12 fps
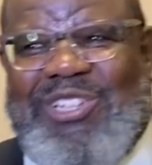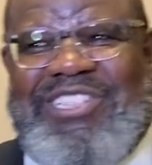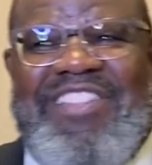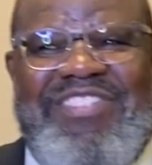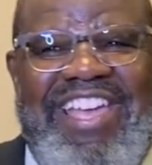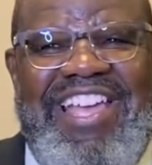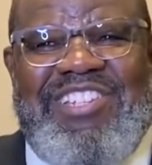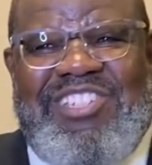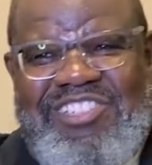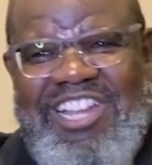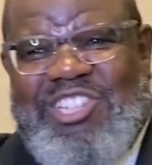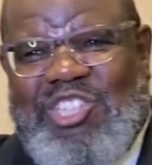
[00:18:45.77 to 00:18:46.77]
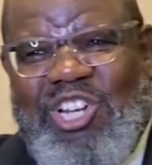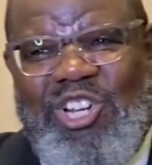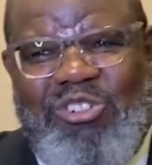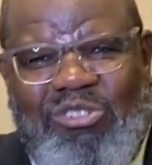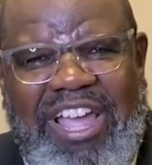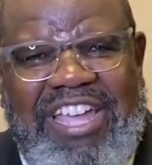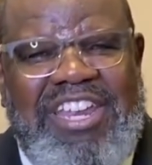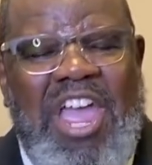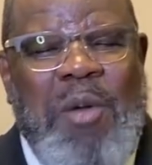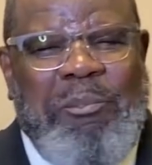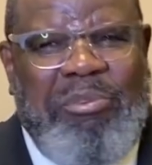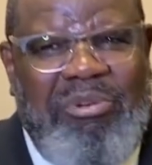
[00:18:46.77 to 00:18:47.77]
that there's such a great
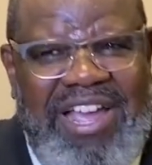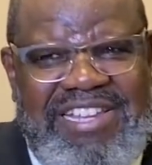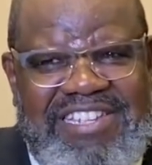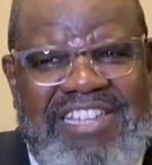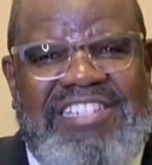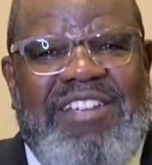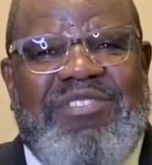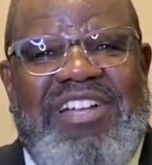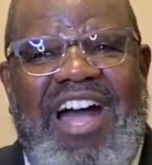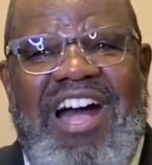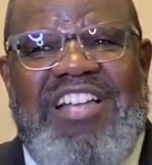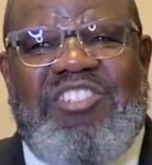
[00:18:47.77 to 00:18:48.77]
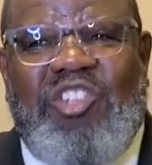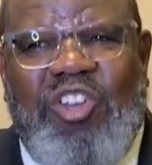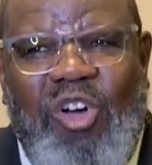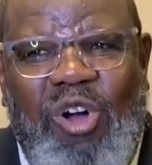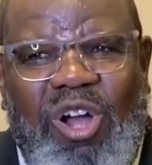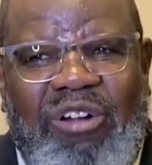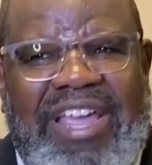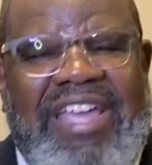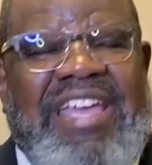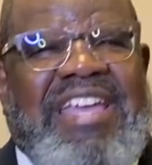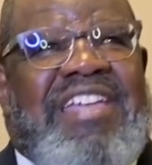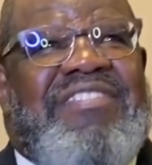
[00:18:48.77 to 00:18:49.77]
presence of God's glory
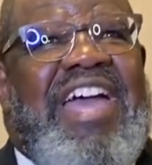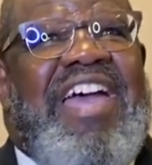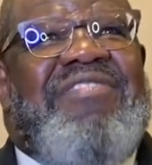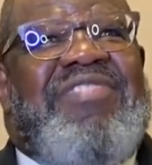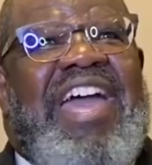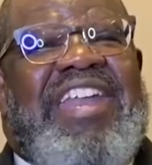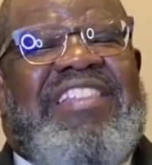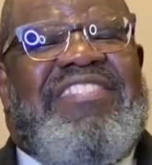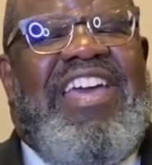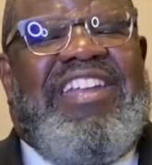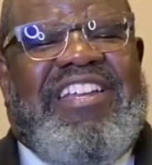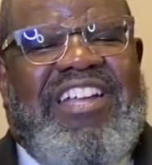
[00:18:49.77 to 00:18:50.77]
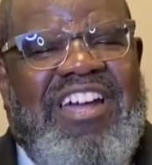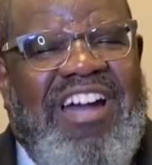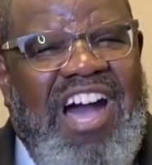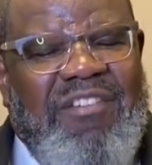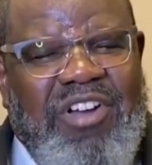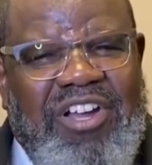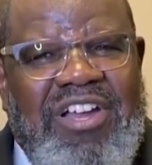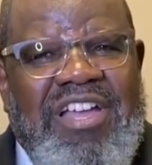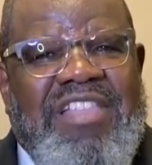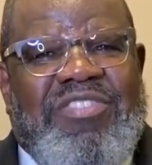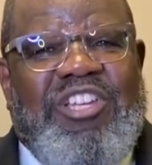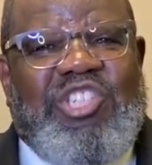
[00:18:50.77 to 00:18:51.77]
that, that, it, that it cover
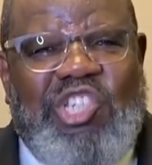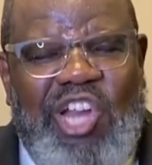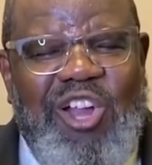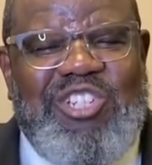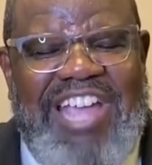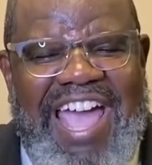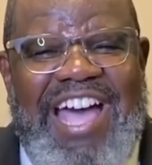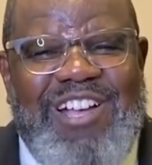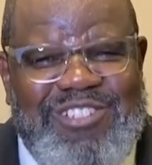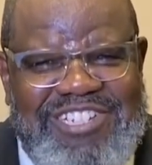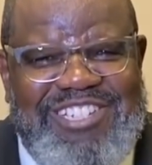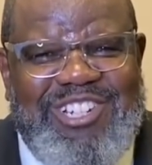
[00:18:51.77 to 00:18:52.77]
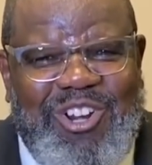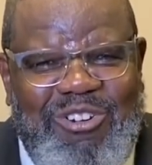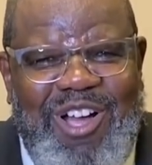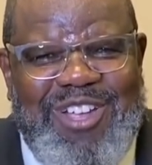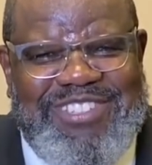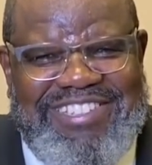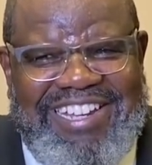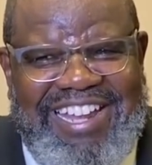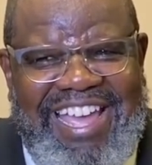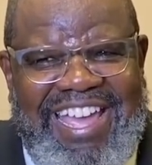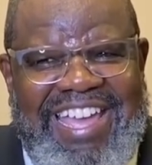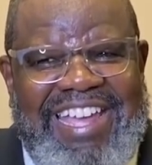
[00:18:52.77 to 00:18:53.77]
the church houses across the
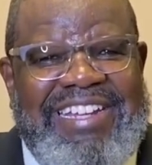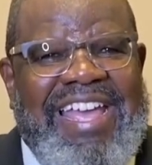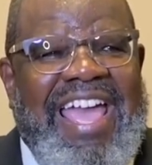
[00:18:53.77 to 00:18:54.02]
land